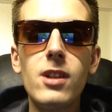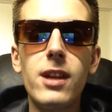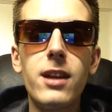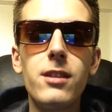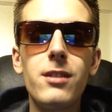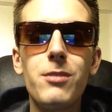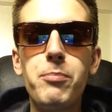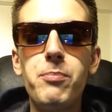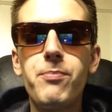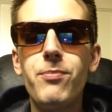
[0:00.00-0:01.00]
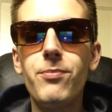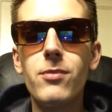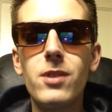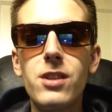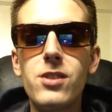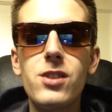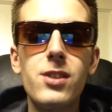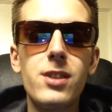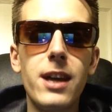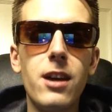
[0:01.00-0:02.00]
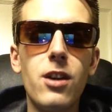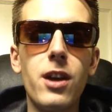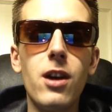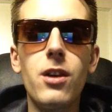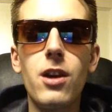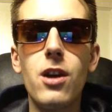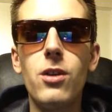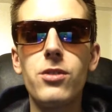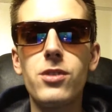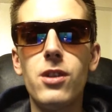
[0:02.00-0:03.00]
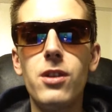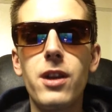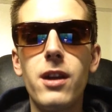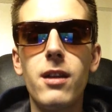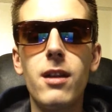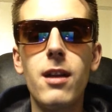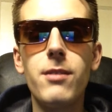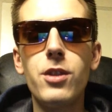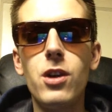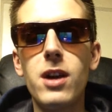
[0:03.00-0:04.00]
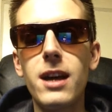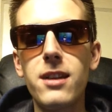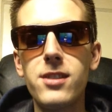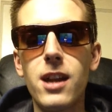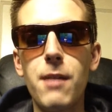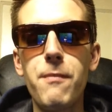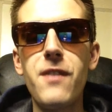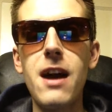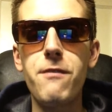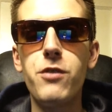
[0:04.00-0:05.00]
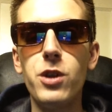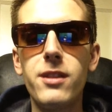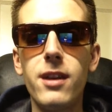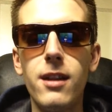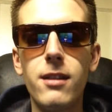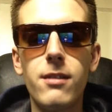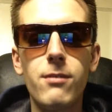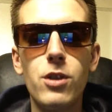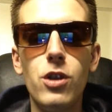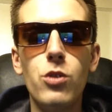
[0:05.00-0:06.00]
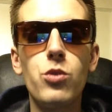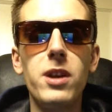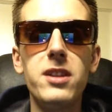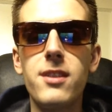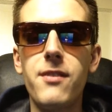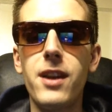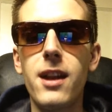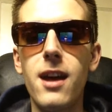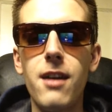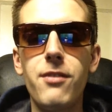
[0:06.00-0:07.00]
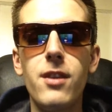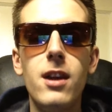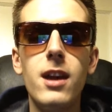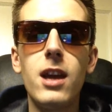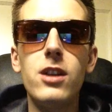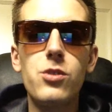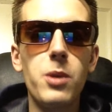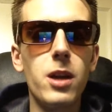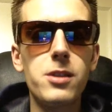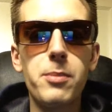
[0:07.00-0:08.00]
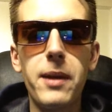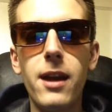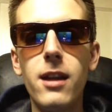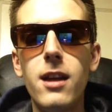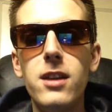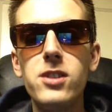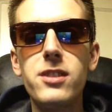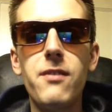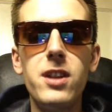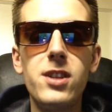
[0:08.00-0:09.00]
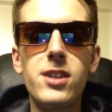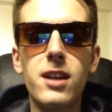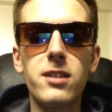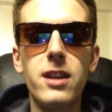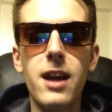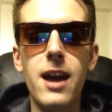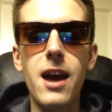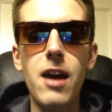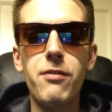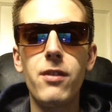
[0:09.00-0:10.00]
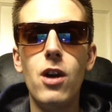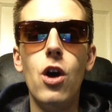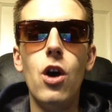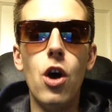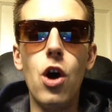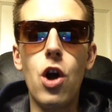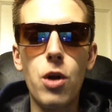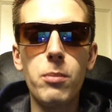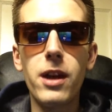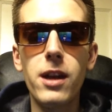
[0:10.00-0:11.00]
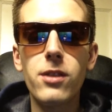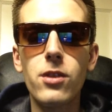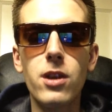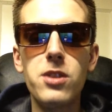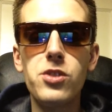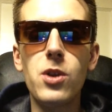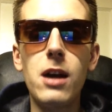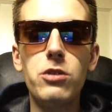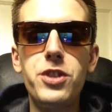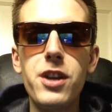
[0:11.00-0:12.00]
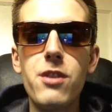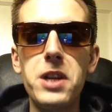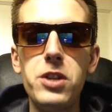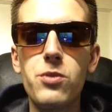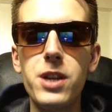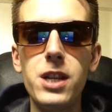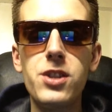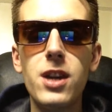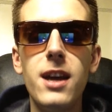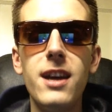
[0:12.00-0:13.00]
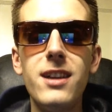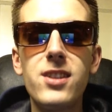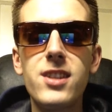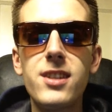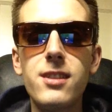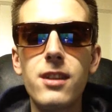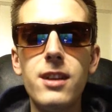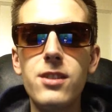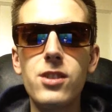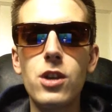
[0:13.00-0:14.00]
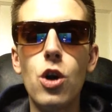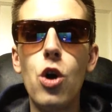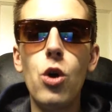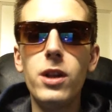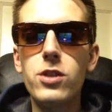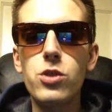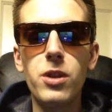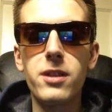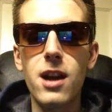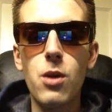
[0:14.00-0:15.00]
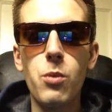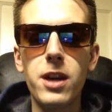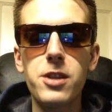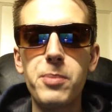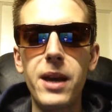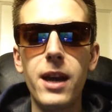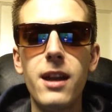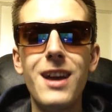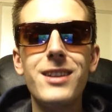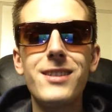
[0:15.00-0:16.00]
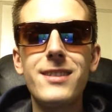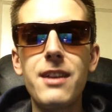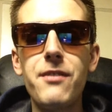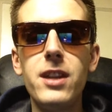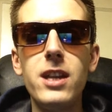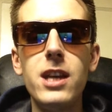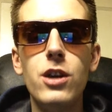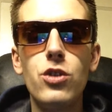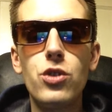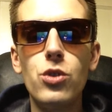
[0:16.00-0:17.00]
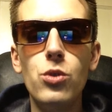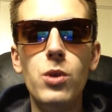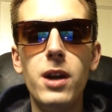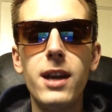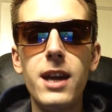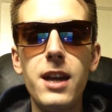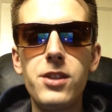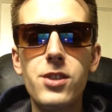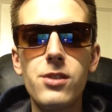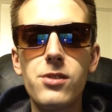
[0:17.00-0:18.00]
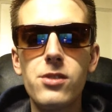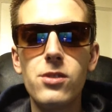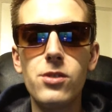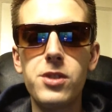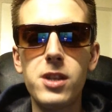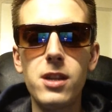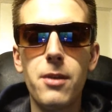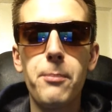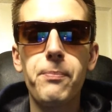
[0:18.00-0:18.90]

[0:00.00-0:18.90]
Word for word: like, just like, okay, oh, oh, so, okay. You know, like I said, I'm 5 foot 10, you know, 27 and a half inch wingspan, 76 and a half arm length, okay? So Algeria's reach is his whole his whole entire wingspan 72 inches. You see,